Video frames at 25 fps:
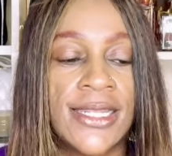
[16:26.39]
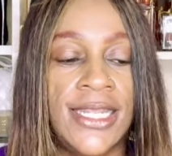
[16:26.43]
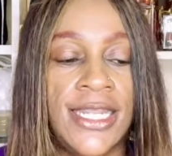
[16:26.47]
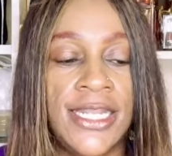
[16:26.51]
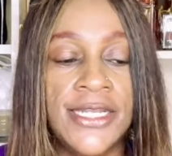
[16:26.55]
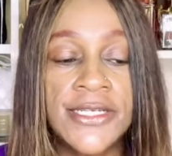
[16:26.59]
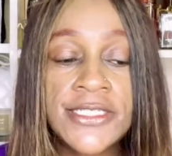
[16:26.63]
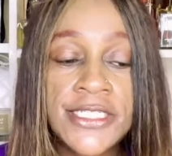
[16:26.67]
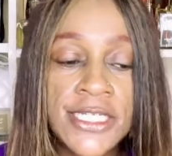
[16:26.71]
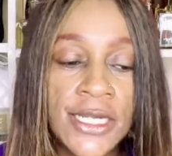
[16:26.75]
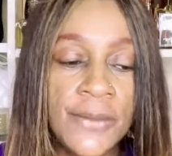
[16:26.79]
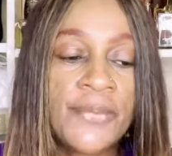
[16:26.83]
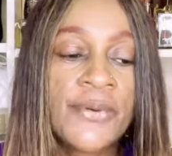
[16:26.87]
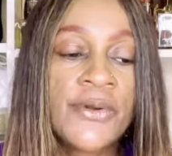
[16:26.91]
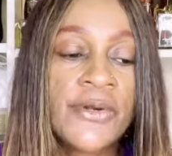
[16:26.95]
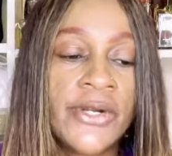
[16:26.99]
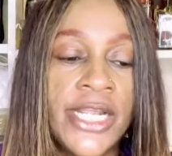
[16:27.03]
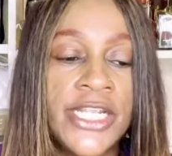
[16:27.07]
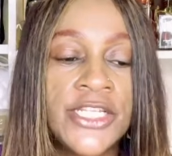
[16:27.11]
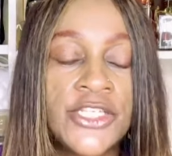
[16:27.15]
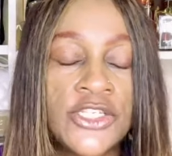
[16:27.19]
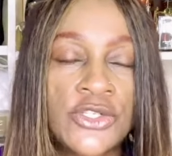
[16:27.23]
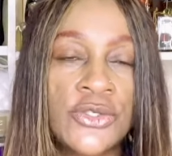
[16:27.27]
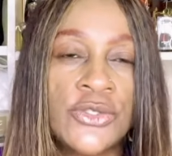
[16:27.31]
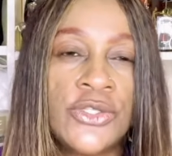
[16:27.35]

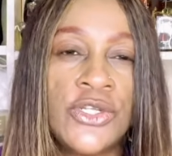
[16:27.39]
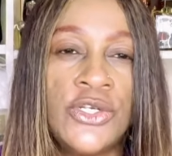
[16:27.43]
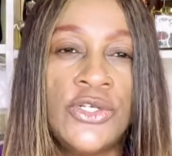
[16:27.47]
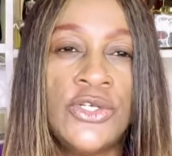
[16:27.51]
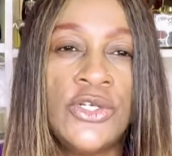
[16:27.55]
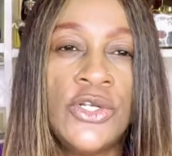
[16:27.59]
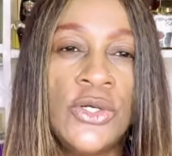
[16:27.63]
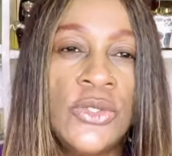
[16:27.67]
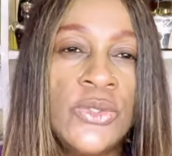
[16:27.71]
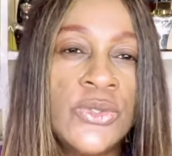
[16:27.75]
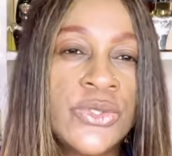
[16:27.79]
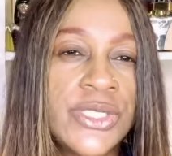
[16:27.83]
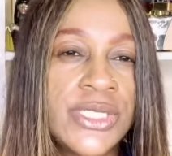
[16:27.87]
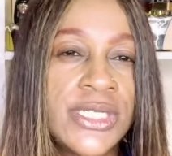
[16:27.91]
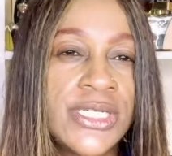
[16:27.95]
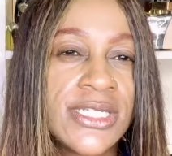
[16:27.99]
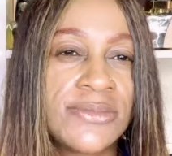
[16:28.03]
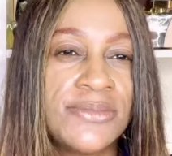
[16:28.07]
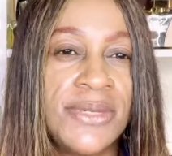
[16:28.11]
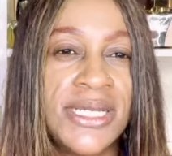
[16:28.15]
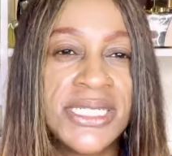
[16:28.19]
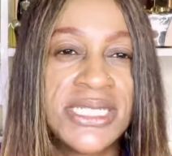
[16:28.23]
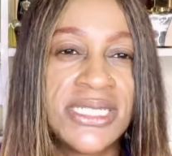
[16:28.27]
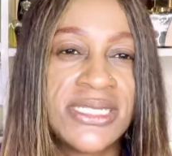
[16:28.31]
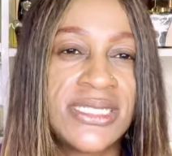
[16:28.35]
interprets to the nose, in
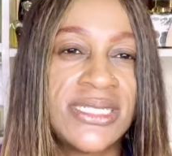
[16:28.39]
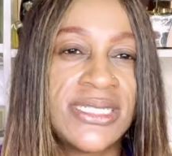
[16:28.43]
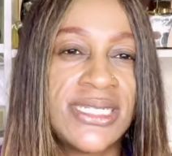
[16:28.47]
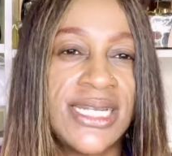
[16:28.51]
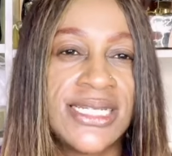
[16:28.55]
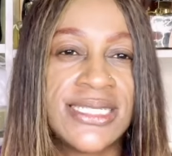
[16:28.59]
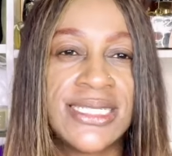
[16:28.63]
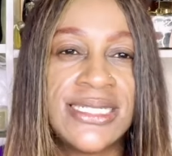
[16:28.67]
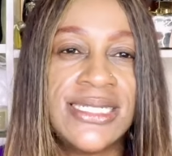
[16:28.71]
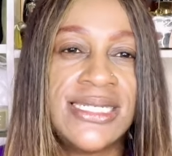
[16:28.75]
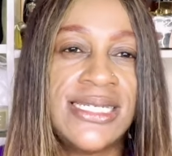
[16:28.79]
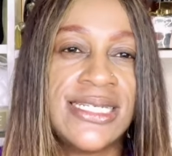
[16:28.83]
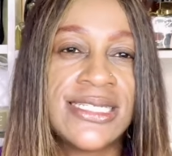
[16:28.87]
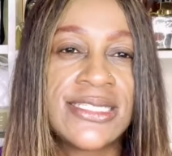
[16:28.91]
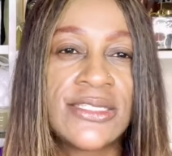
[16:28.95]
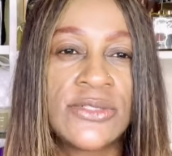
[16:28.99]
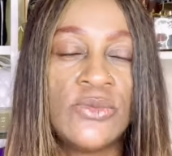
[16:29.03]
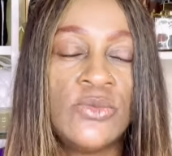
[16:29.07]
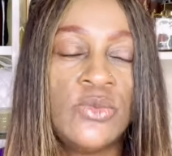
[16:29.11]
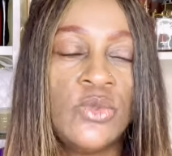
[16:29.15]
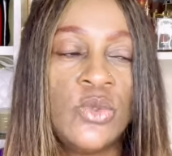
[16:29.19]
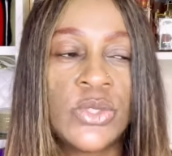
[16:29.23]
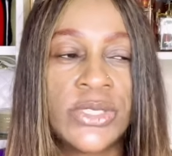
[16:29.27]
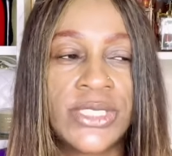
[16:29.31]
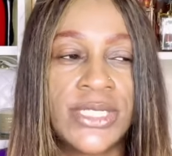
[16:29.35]
as much as it doesn't list
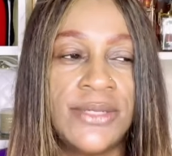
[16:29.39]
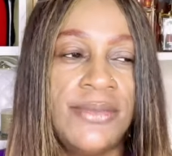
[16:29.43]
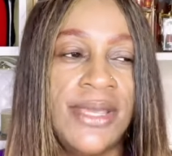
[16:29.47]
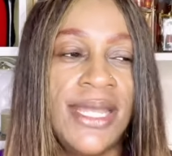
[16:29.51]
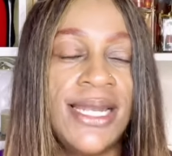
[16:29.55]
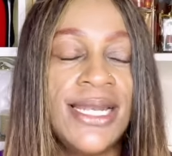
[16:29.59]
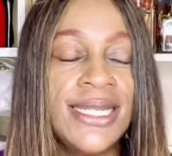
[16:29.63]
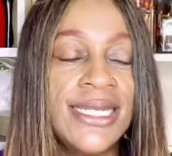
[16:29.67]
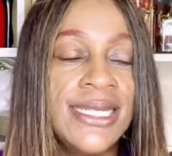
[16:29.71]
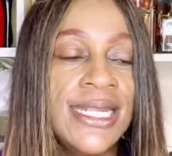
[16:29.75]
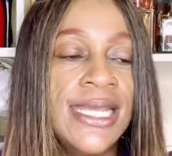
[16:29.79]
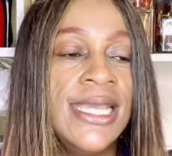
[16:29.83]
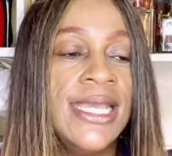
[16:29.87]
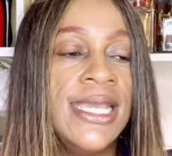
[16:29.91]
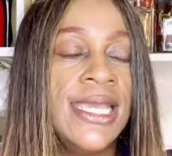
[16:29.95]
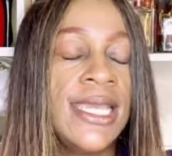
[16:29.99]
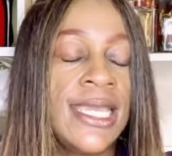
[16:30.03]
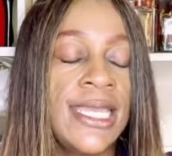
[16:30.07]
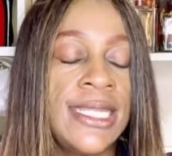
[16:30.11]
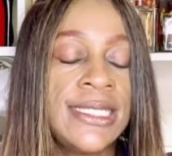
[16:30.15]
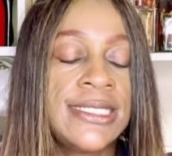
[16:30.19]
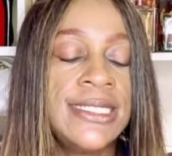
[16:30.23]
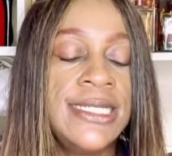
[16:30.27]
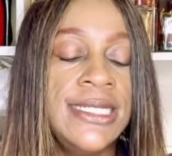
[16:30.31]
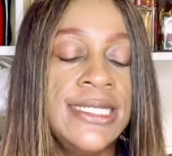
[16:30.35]
watermelon,
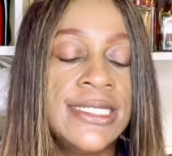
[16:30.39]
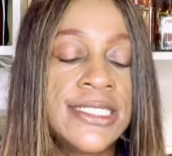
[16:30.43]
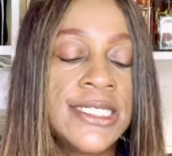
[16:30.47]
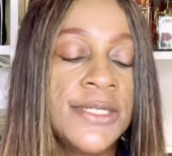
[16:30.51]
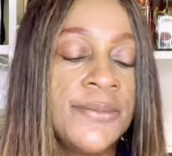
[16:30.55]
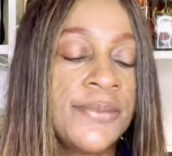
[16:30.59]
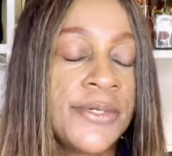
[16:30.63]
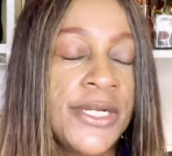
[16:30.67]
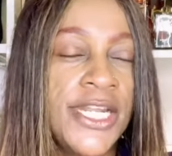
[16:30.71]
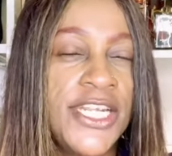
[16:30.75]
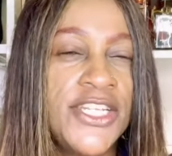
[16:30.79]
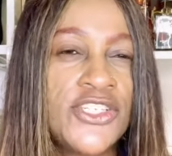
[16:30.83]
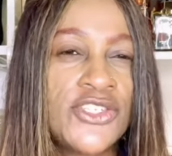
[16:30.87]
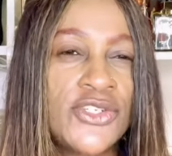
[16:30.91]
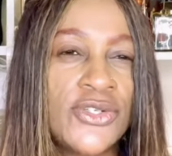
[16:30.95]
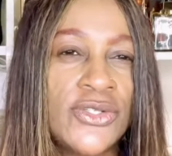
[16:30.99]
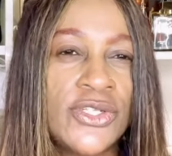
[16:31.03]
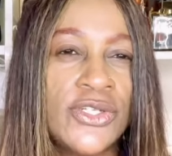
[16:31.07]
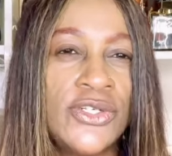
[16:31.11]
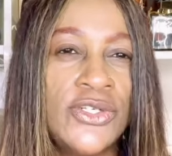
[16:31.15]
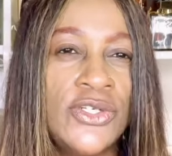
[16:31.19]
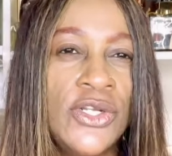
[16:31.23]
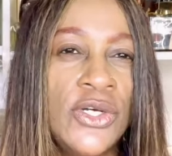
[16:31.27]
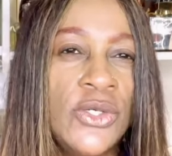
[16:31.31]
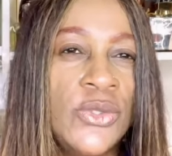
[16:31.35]
it interprets to
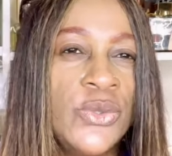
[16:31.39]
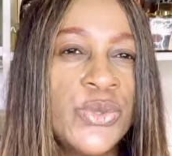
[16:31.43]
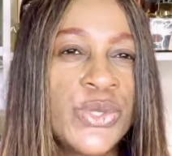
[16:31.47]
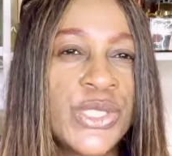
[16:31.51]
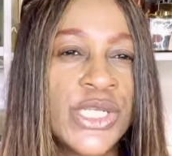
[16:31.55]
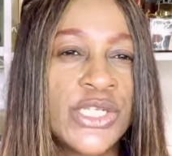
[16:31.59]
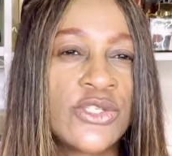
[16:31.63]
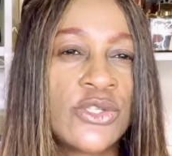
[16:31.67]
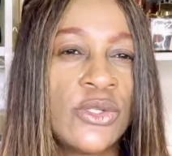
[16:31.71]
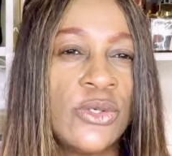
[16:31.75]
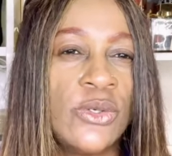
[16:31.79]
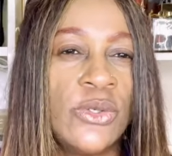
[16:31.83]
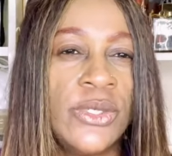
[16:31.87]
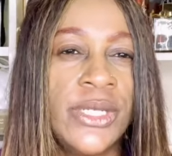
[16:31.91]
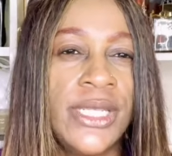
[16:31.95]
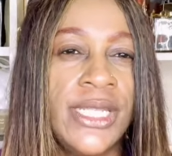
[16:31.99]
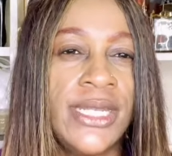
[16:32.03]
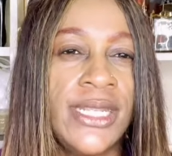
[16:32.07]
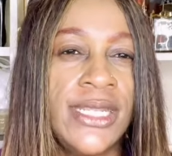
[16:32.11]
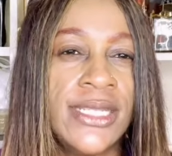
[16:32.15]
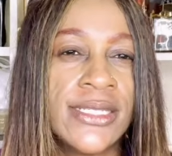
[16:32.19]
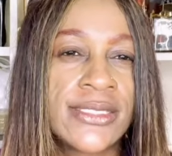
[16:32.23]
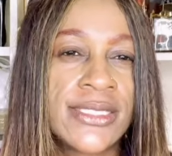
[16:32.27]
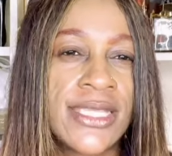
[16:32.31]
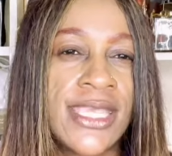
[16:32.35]
the nose as though
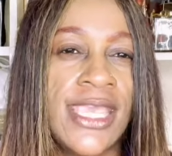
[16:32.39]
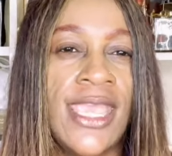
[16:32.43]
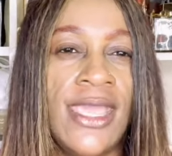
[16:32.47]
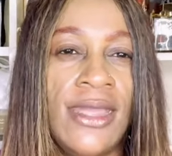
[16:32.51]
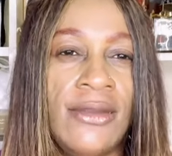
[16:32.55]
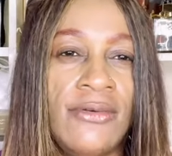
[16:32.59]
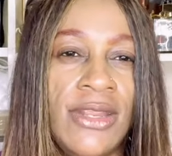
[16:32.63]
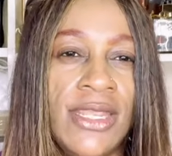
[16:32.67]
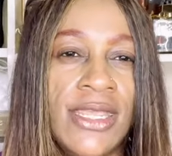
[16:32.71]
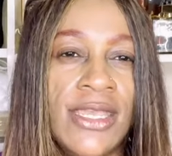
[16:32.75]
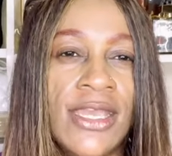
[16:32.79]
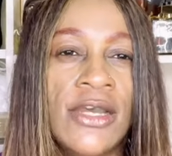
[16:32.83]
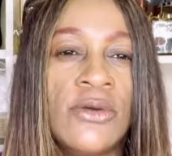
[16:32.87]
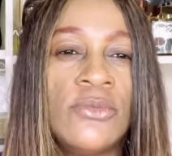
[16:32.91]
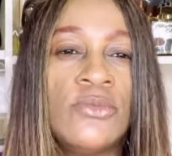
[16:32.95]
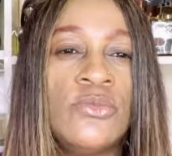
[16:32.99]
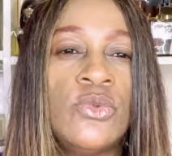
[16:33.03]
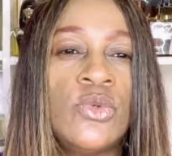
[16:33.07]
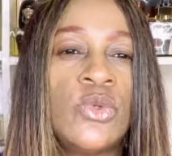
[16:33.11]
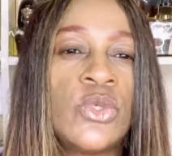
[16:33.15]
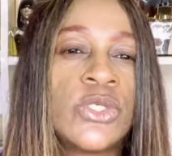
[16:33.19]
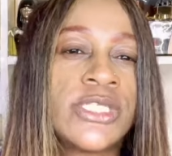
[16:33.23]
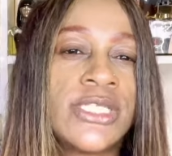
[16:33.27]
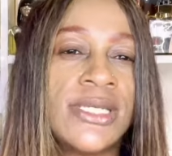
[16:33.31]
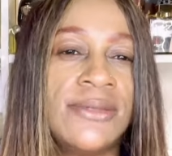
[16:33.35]
it is carrying a
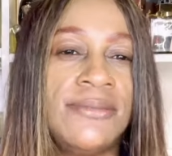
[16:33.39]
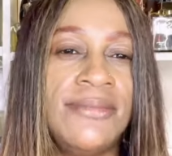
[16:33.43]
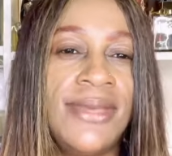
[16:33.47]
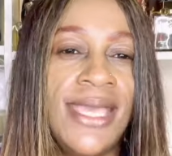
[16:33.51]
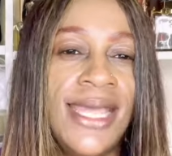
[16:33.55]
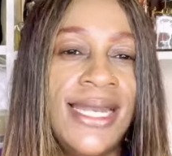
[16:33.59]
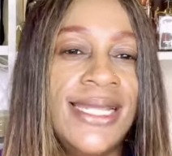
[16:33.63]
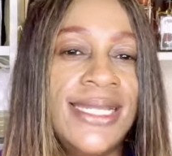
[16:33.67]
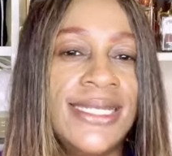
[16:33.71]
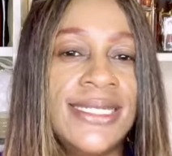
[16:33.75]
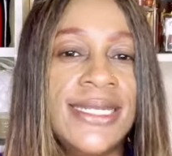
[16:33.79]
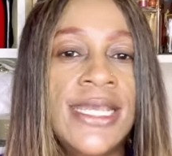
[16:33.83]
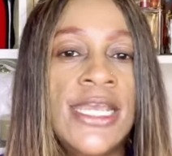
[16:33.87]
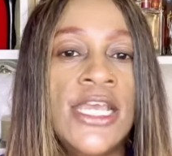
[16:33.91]
watermelon.